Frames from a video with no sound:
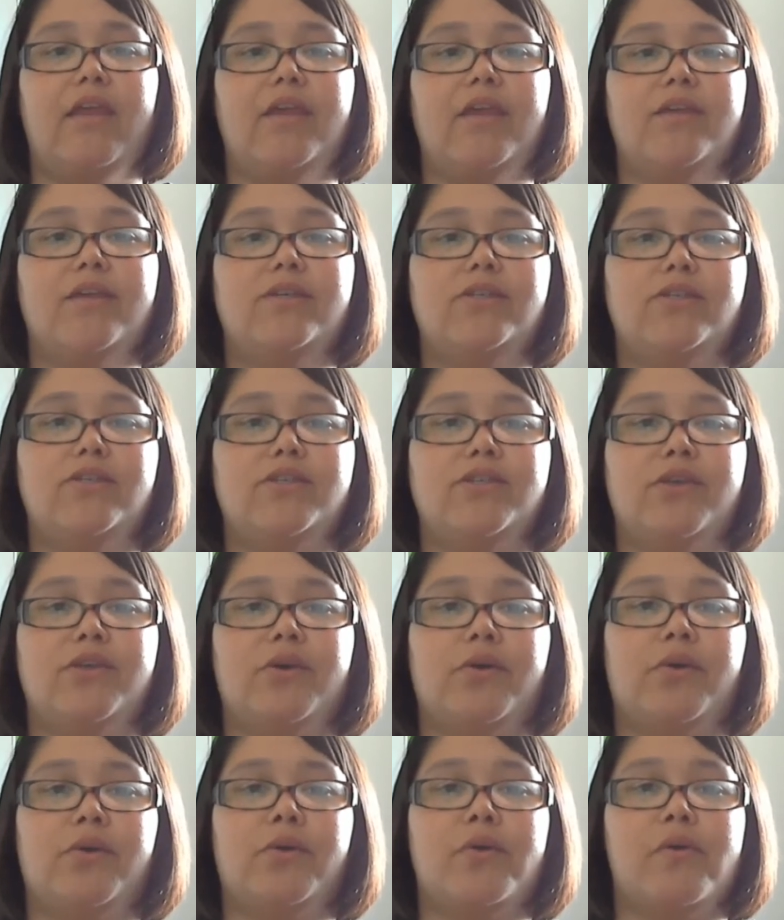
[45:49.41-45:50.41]

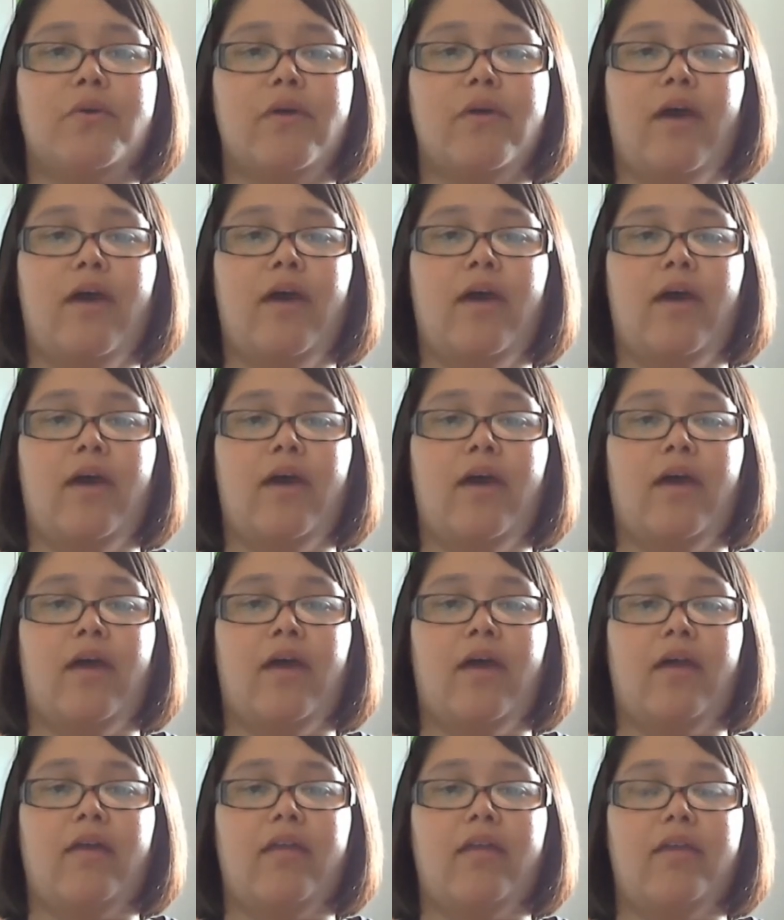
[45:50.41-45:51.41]
so,
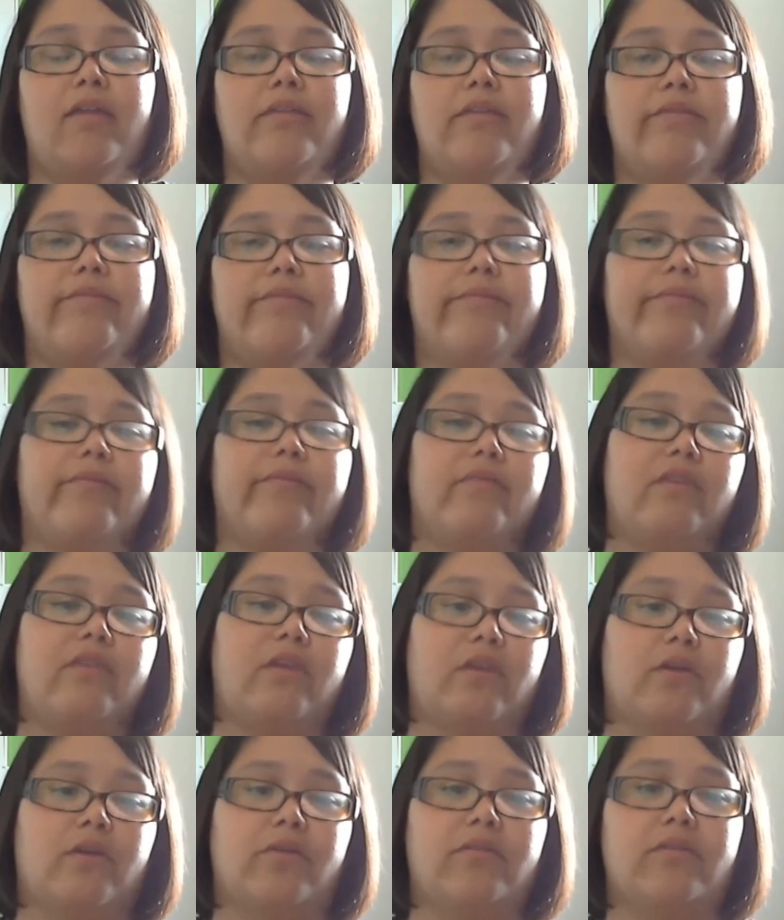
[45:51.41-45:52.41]

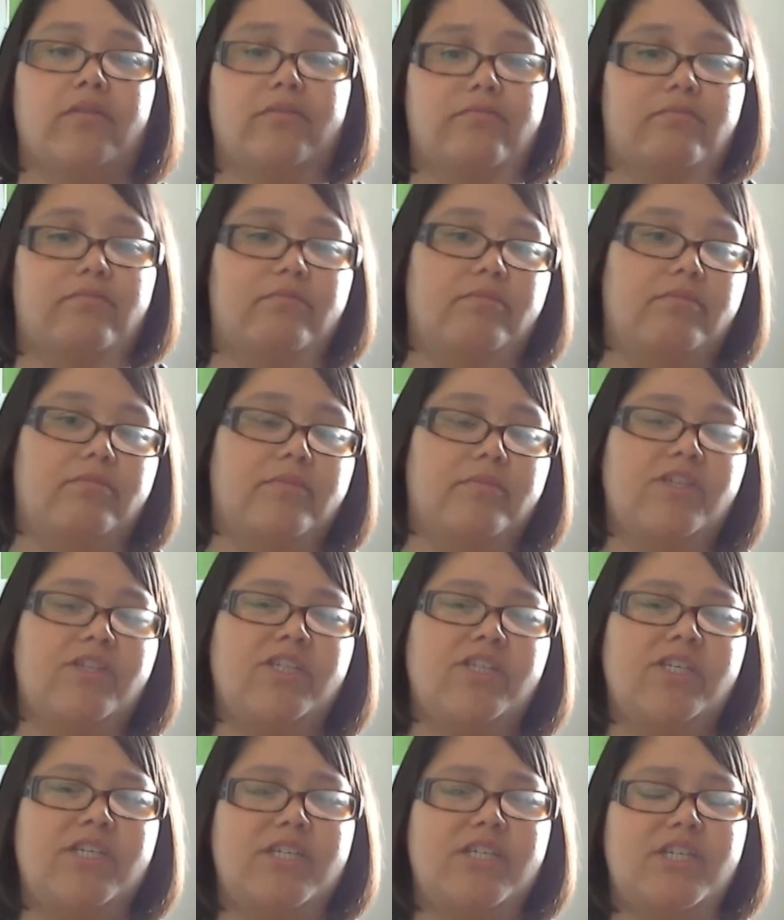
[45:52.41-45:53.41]
you know,
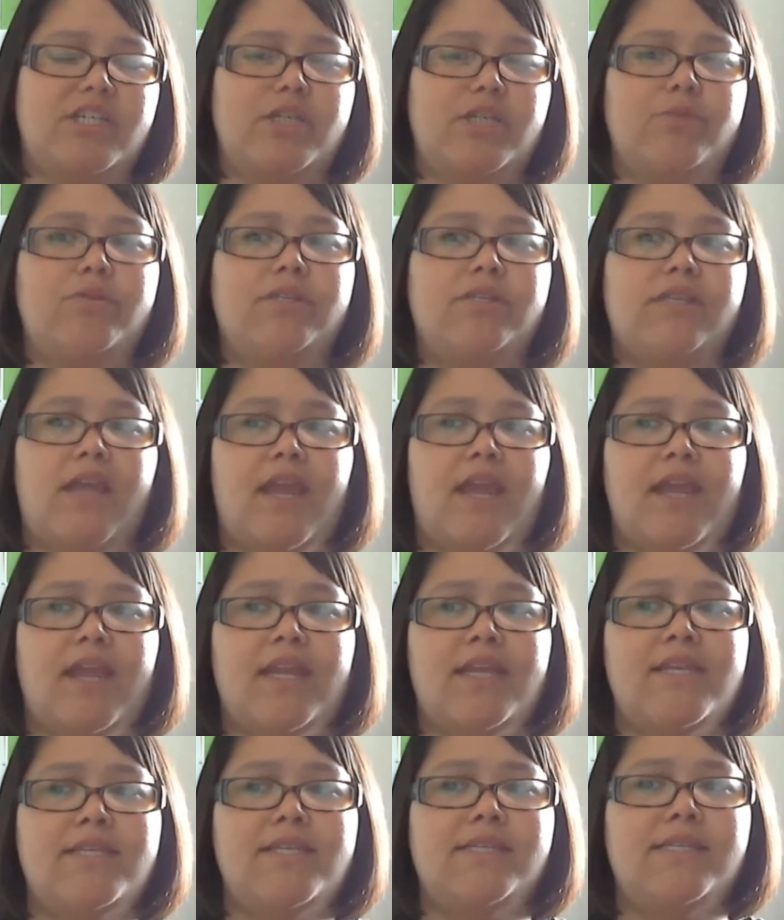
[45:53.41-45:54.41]
she was
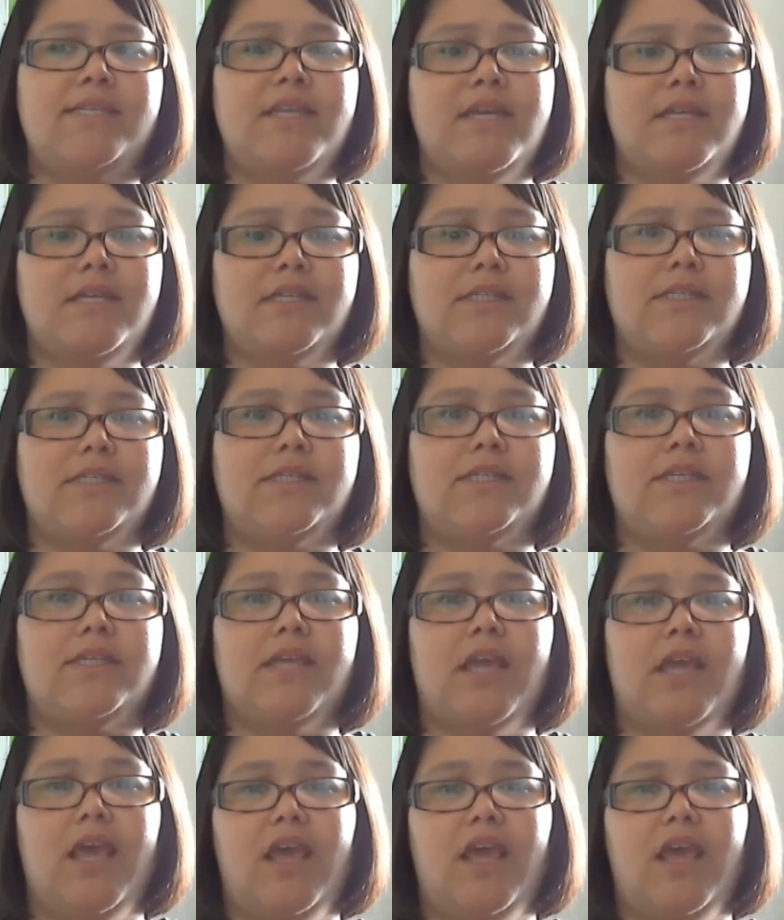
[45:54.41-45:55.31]
86.